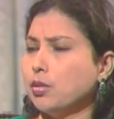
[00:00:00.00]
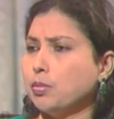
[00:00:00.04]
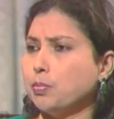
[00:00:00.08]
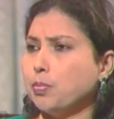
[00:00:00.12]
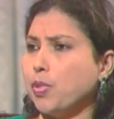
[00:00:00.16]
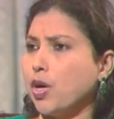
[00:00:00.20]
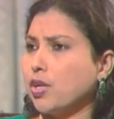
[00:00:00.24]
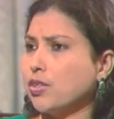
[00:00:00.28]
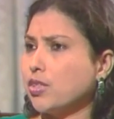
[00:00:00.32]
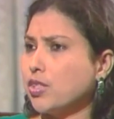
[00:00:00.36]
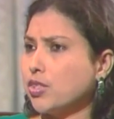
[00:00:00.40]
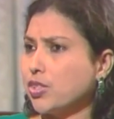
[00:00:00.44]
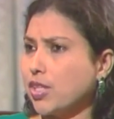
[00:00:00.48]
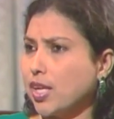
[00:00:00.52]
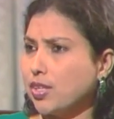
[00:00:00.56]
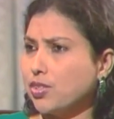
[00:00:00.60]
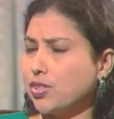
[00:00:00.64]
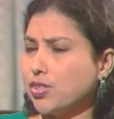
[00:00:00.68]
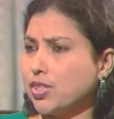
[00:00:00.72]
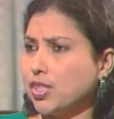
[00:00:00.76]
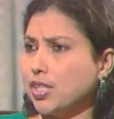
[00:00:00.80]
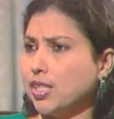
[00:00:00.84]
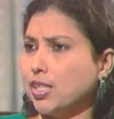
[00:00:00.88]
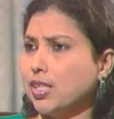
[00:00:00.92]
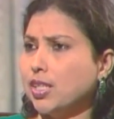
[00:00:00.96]
Partha
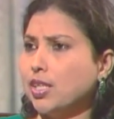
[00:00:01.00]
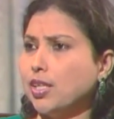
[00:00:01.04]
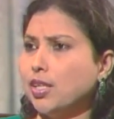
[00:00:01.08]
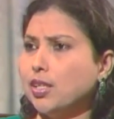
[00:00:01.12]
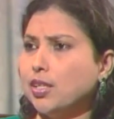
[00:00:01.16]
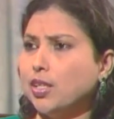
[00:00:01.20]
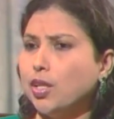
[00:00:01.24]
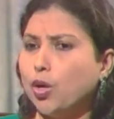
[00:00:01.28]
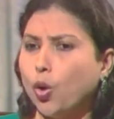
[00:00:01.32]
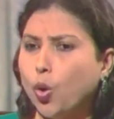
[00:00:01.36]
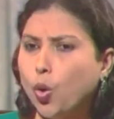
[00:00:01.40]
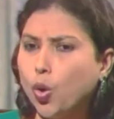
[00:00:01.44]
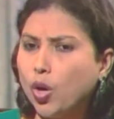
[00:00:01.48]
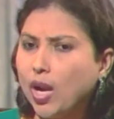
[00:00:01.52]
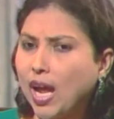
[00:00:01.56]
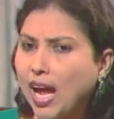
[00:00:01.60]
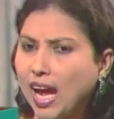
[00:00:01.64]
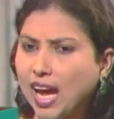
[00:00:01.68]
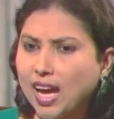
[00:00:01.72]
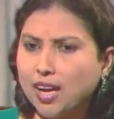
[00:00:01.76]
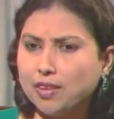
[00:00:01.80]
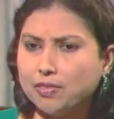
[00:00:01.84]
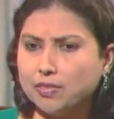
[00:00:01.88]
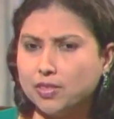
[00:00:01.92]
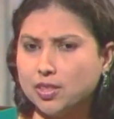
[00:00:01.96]
Chatterjee, they all
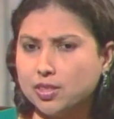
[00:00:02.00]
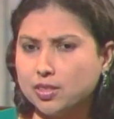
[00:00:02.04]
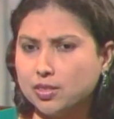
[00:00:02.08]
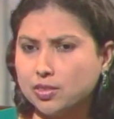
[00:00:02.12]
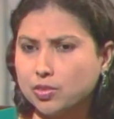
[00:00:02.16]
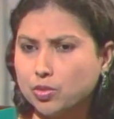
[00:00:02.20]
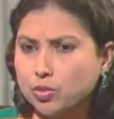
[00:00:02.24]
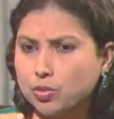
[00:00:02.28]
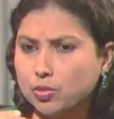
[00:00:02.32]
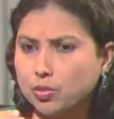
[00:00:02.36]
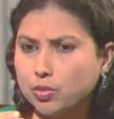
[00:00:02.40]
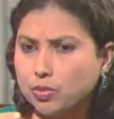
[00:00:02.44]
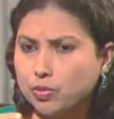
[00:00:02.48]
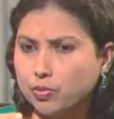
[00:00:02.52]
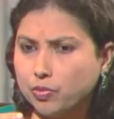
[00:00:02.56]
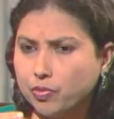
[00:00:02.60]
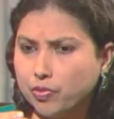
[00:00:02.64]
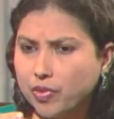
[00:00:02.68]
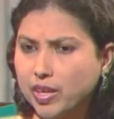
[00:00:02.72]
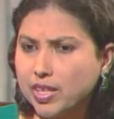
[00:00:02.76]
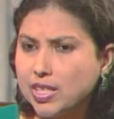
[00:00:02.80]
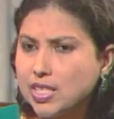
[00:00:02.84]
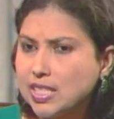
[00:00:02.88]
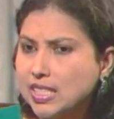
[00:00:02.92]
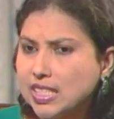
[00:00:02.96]
have this
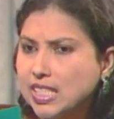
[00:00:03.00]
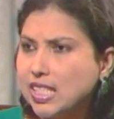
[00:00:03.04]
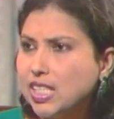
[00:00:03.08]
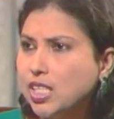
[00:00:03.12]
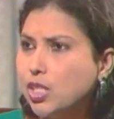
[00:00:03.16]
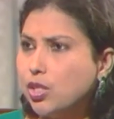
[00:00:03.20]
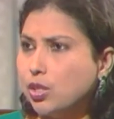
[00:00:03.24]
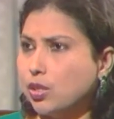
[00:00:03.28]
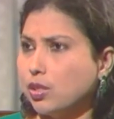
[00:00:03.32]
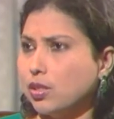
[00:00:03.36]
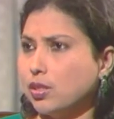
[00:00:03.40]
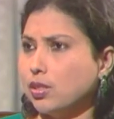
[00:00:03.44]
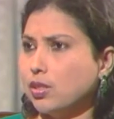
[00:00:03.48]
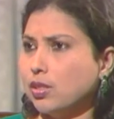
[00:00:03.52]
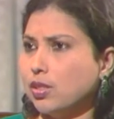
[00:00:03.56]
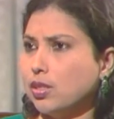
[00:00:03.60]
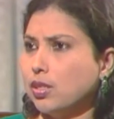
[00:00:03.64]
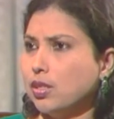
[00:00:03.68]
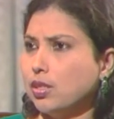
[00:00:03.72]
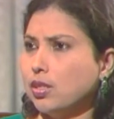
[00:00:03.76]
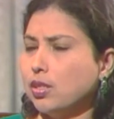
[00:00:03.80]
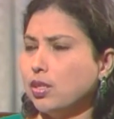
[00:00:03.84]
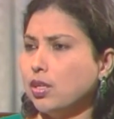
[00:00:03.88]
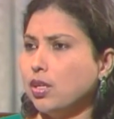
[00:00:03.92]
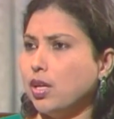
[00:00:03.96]
very cynical
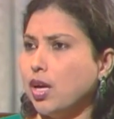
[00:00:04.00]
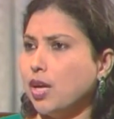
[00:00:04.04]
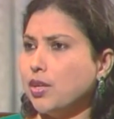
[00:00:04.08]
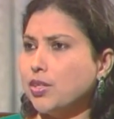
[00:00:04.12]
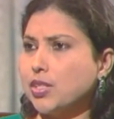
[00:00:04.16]
mm-hmm.